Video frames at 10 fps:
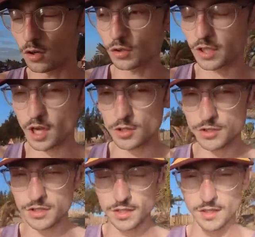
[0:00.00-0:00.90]
along the
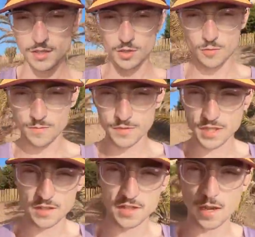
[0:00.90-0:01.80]
coast. Oh, the
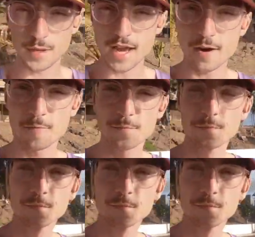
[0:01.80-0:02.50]
sun's coming out.